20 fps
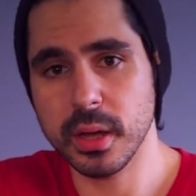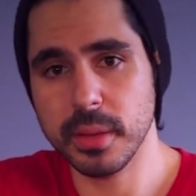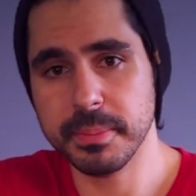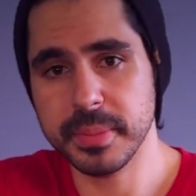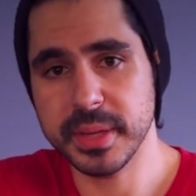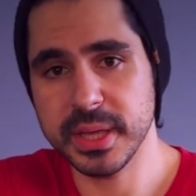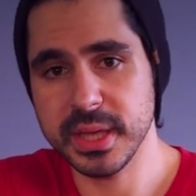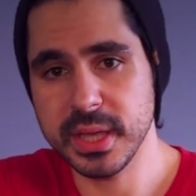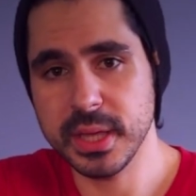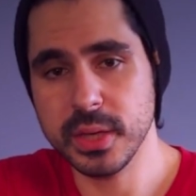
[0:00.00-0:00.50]

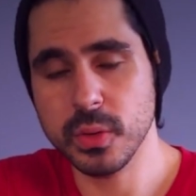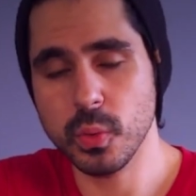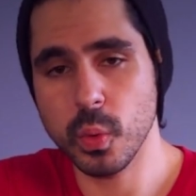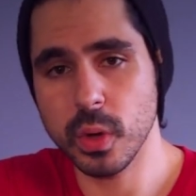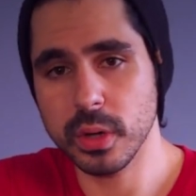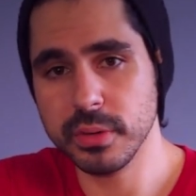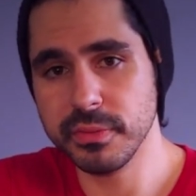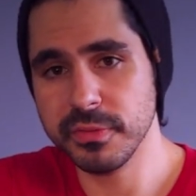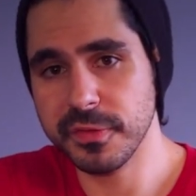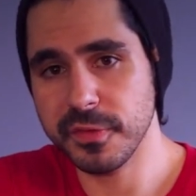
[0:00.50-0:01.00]

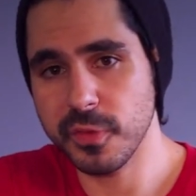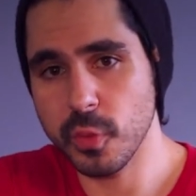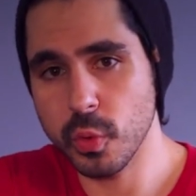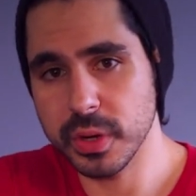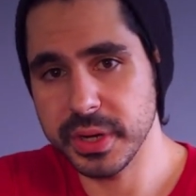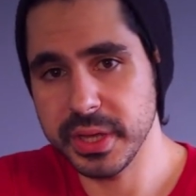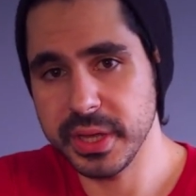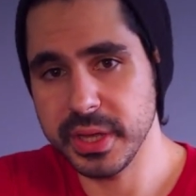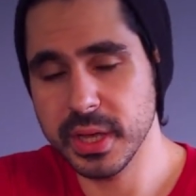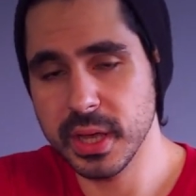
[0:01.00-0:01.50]

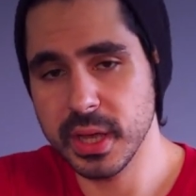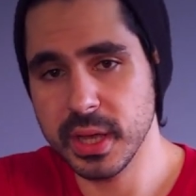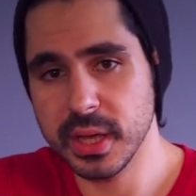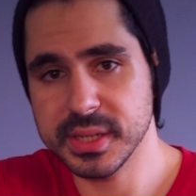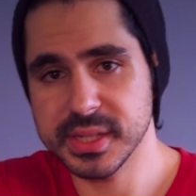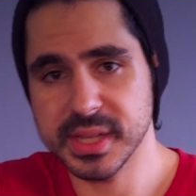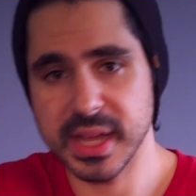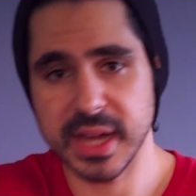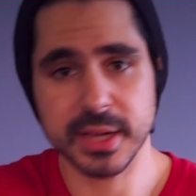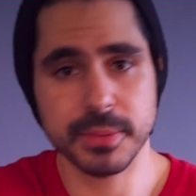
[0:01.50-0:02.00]
P140
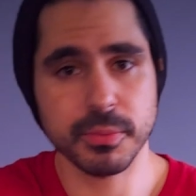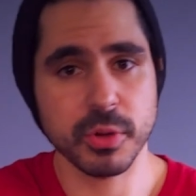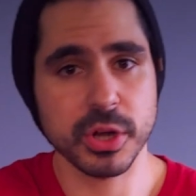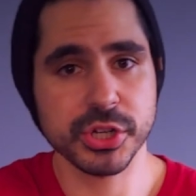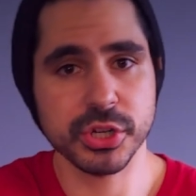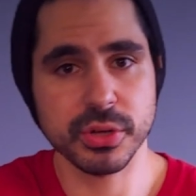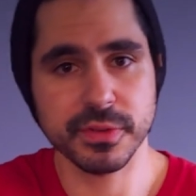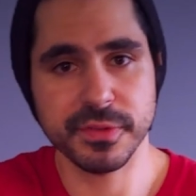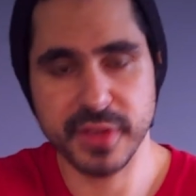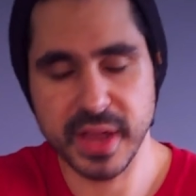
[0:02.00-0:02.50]
static
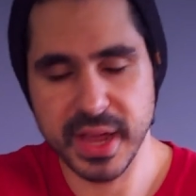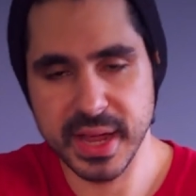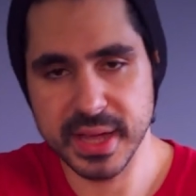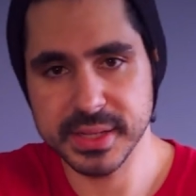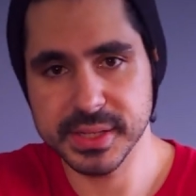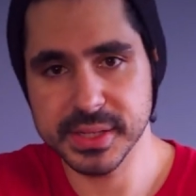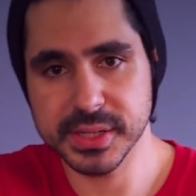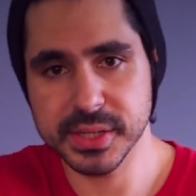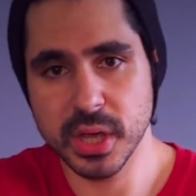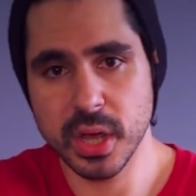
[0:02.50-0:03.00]
pressure
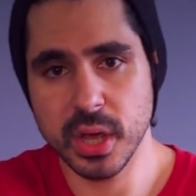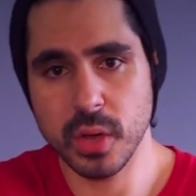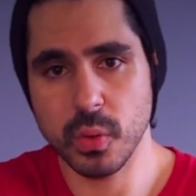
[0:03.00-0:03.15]
fans,